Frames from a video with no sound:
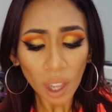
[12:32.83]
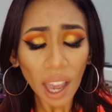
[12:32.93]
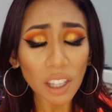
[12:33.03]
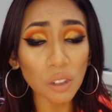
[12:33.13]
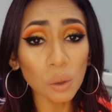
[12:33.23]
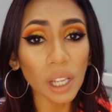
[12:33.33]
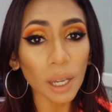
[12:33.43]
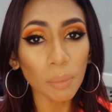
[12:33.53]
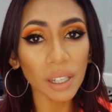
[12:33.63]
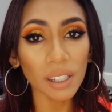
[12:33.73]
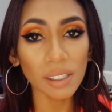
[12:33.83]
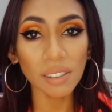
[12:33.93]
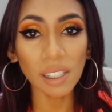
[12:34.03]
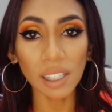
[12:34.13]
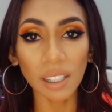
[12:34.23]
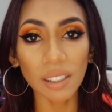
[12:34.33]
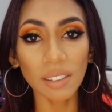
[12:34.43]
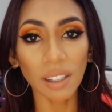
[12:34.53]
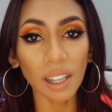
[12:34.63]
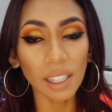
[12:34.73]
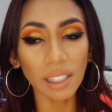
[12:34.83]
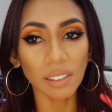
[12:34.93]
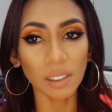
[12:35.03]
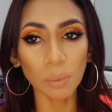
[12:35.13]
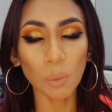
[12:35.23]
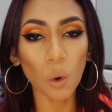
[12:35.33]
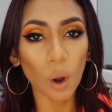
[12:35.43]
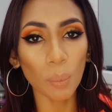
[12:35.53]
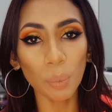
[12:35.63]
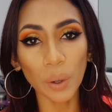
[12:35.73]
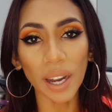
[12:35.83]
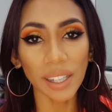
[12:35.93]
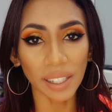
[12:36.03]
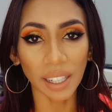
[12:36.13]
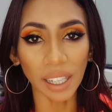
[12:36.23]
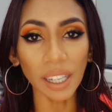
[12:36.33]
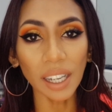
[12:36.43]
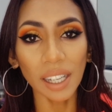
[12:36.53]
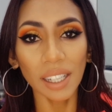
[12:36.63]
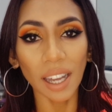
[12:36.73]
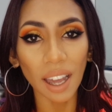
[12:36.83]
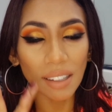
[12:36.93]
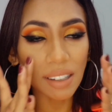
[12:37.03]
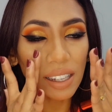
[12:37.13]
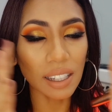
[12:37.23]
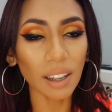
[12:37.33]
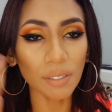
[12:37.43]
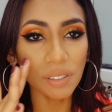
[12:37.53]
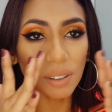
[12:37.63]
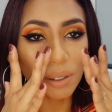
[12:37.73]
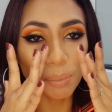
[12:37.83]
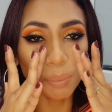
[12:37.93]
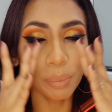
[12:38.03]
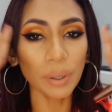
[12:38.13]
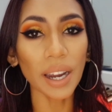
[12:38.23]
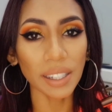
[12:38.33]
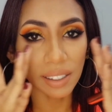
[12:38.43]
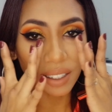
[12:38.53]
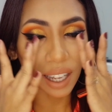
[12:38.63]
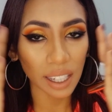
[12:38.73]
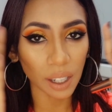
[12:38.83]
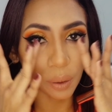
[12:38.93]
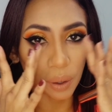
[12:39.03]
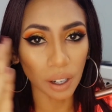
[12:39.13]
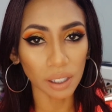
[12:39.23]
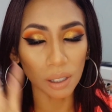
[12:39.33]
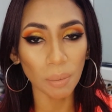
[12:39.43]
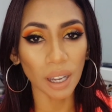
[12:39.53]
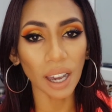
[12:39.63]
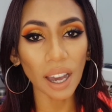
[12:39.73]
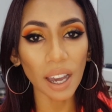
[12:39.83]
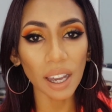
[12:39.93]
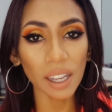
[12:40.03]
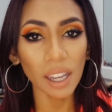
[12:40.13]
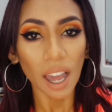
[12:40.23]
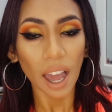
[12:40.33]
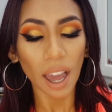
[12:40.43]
I do like my concealers a little more brightening, as I love to brighten that area under my eye,